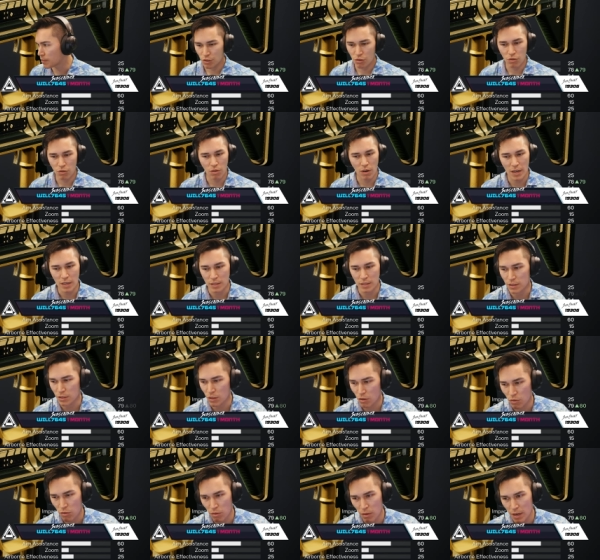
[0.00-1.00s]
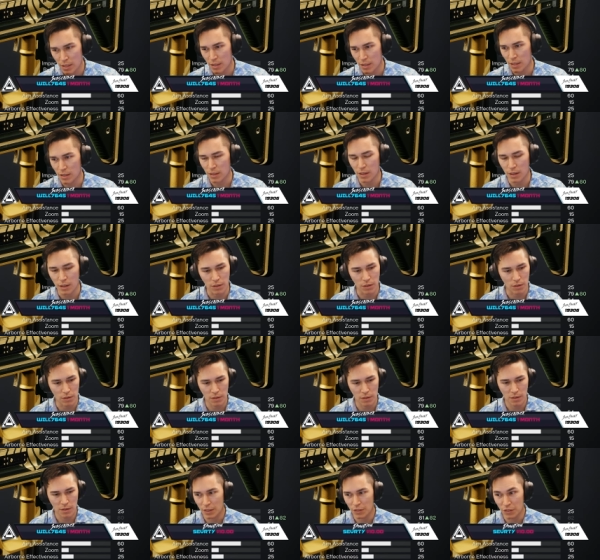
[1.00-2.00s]
It's crazy. It's a crazy thing,
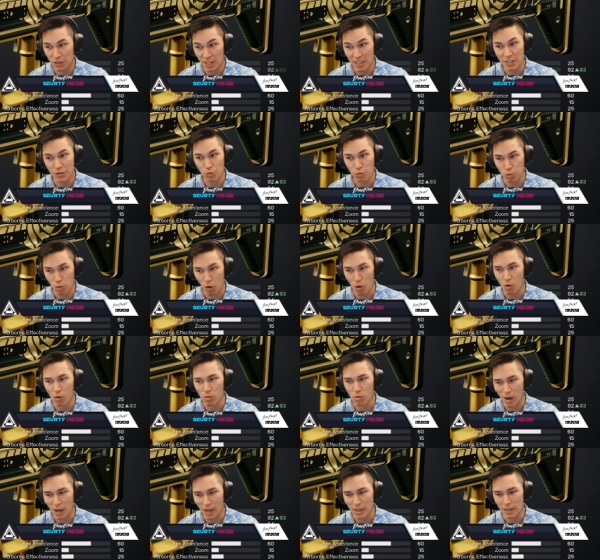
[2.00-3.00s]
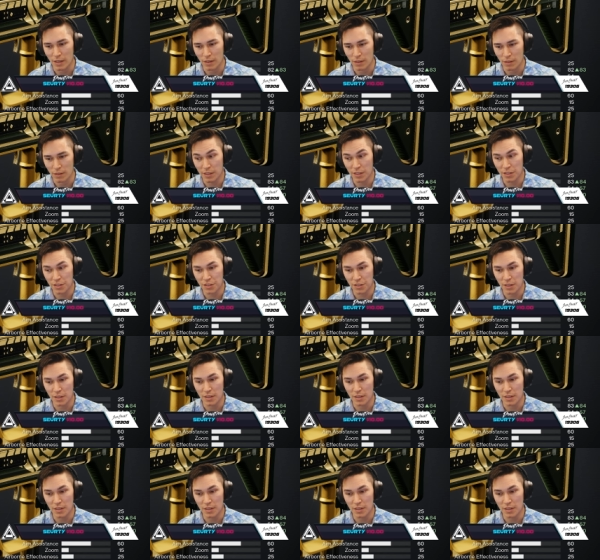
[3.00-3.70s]
dude. Because this roll right here, this